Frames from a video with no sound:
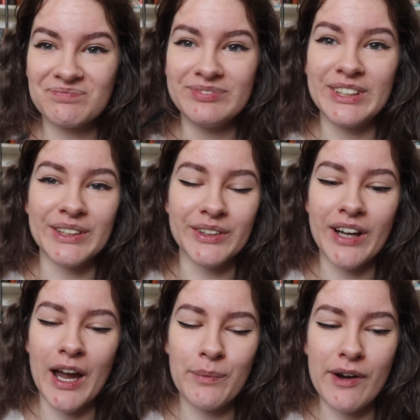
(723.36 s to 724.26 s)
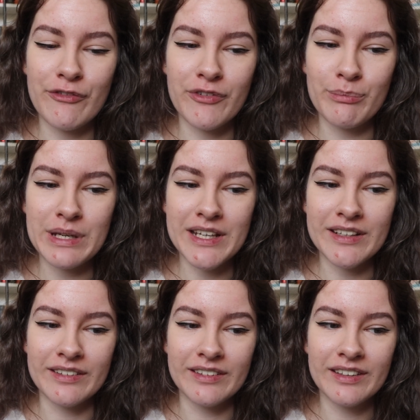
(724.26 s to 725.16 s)
you know, I went from
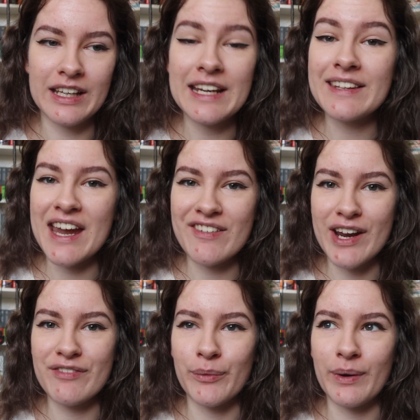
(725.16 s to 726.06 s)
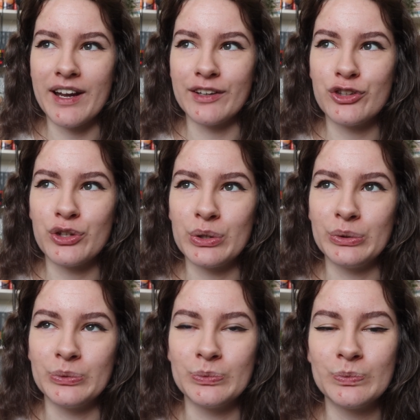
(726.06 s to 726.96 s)
being here, there and everywhere
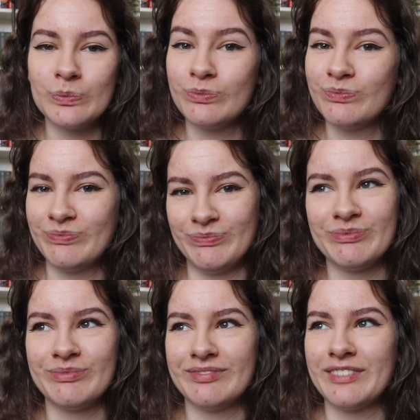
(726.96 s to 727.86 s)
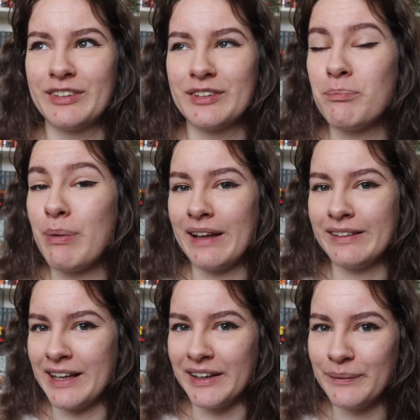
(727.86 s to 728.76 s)
to
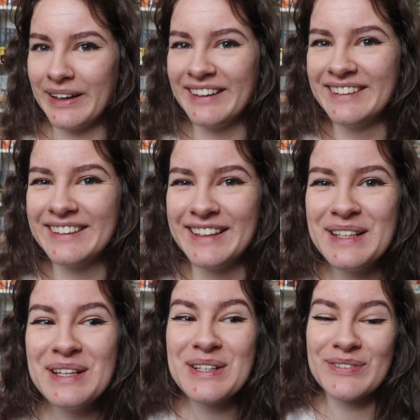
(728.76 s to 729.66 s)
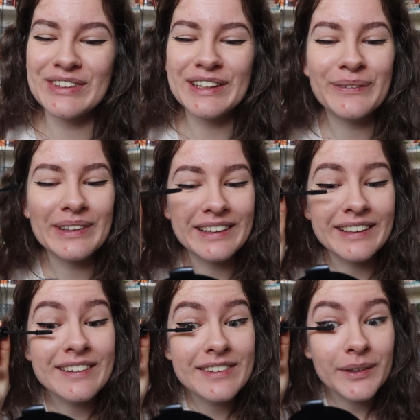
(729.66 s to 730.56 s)
barely anywhere really
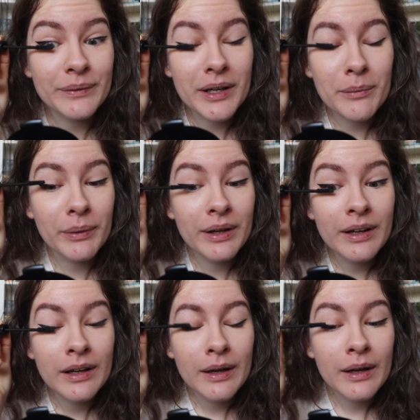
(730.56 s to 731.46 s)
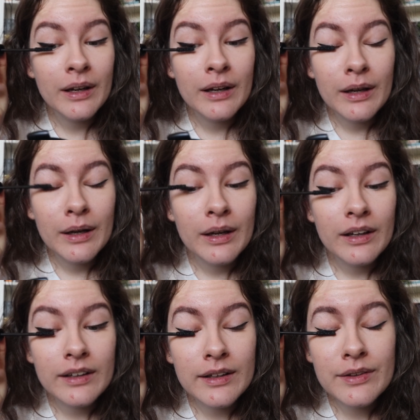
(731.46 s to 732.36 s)
quickly. So
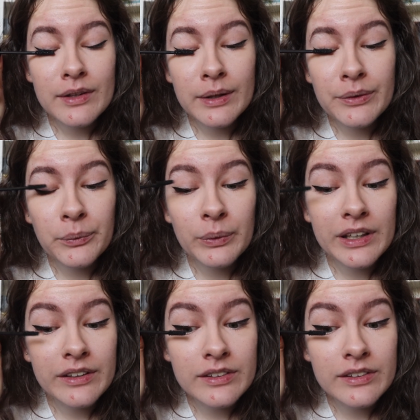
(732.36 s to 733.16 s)
it's a weird